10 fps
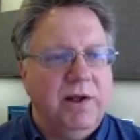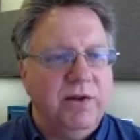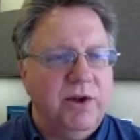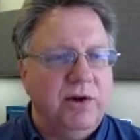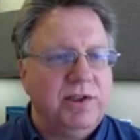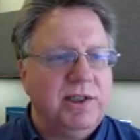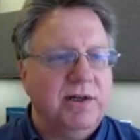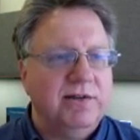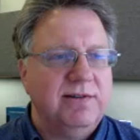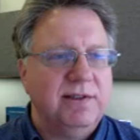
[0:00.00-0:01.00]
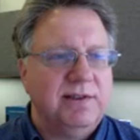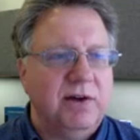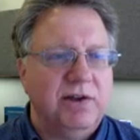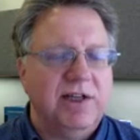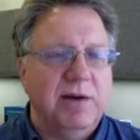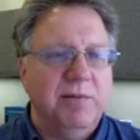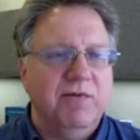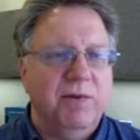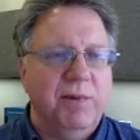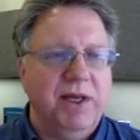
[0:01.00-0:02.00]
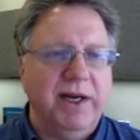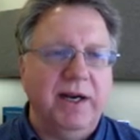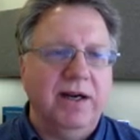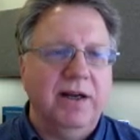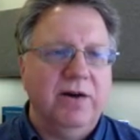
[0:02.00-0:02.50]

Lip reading: You'll notice here's the start time of the meeting.